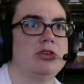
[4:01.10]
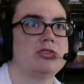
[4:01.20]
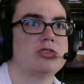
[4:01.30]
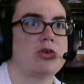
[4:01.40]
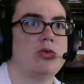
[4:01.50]

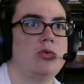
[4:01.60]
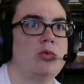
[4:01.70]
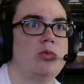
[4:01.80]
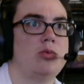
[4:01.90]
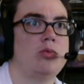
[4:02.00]
So
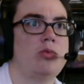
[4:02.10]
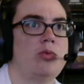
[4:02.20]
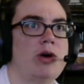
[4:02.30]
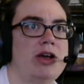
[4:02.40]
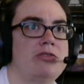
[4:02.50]

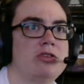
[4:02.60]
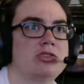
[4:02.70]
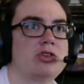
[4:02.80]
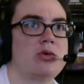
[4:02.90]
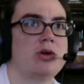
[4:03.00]
whatever's
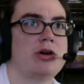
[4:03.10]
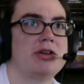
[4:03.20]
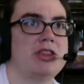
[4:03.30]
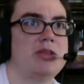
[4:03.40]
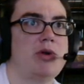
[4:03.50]
going on
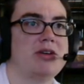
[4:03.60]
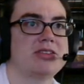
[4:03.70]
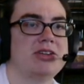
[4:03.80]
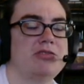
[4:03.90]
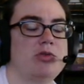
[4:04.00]
in the
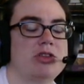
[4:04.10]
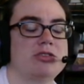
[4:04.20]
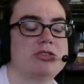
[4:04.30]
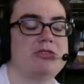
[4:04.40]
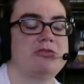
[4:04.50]
positive, whether
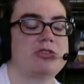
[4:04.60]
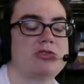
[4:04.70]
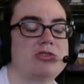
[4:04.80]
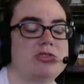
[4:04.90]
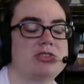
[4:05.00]
it's a
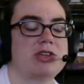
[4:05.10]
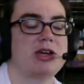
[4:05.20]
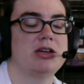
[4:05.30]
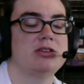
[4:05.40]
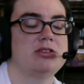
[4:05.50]
first or
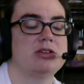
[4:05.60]
second,